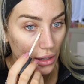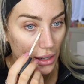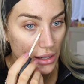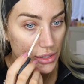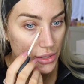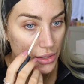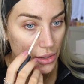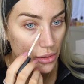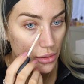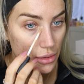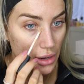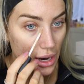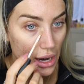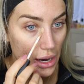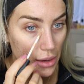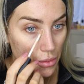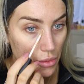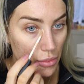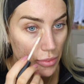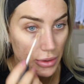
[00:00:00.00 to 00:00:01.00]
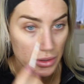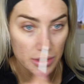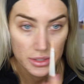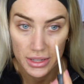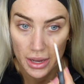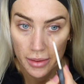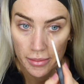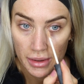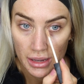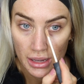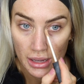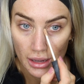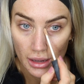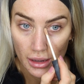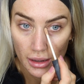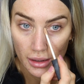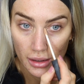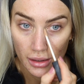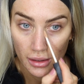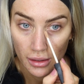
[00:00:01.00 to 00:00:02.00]
Okay, so I will put some
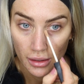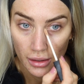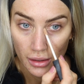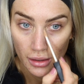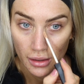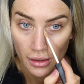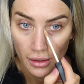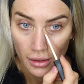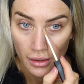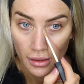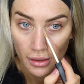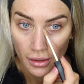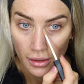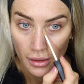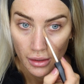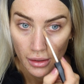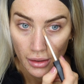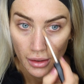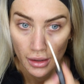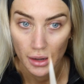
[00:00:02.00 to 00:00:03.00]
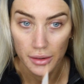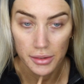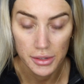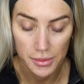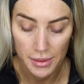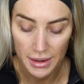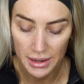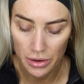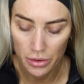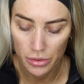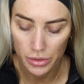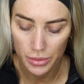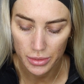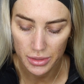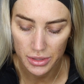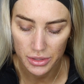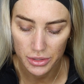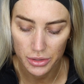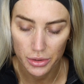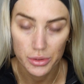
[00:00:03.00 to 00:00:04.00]
here. Wish my nose
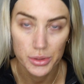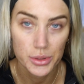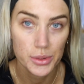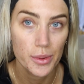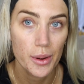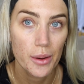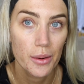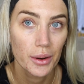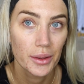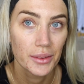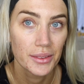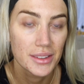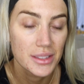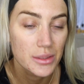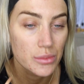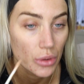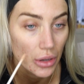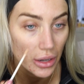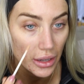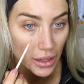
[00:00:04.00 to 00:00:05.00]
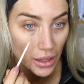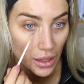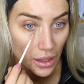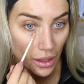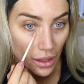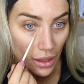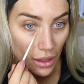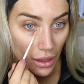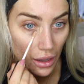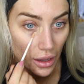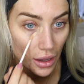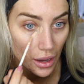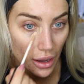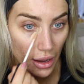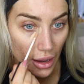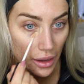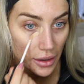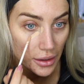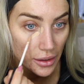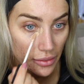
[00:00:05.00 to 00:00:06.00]
wasn't so swollen this morning.
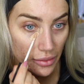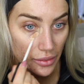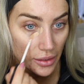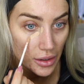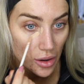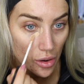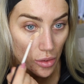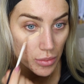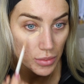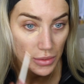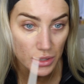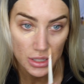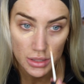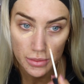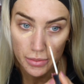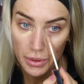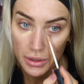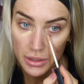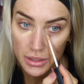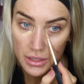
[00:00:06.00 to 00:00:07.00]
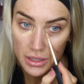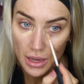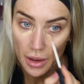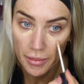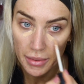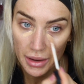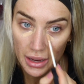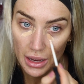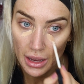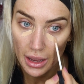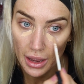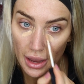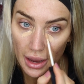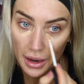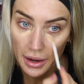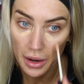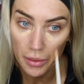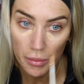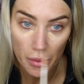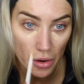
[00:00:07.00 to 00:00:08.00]
And then I'll just put some here,
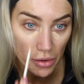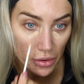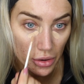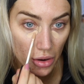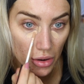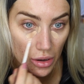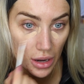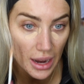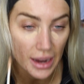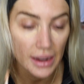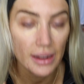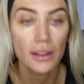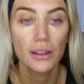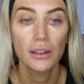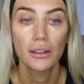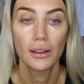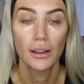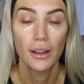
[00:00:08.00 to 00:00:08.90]
and I won't go like